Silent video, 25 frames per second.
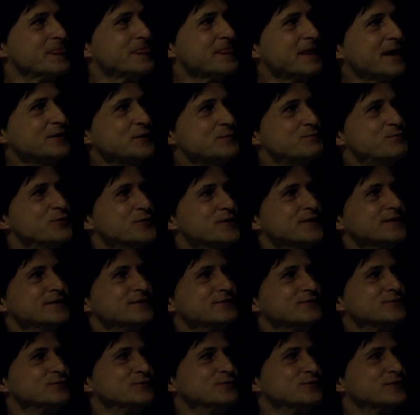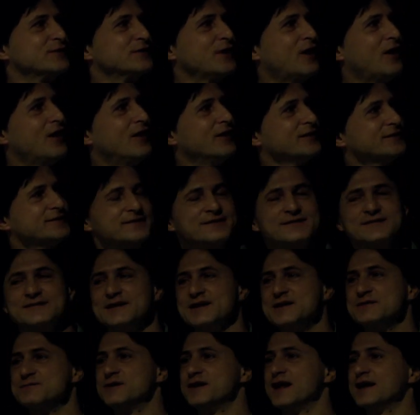and you put it into Claude,
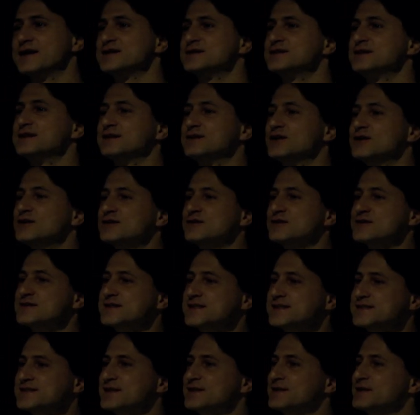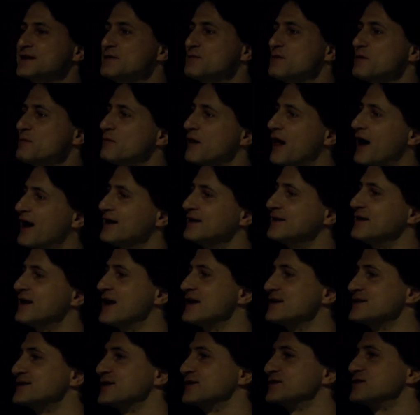it will actually consistently reply the
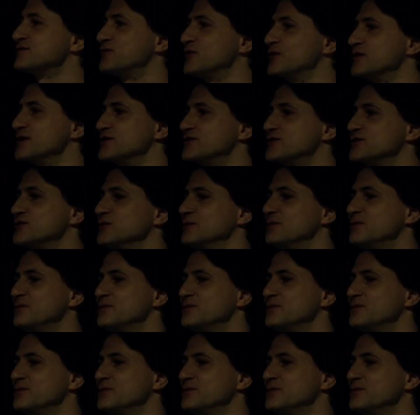answer is 42.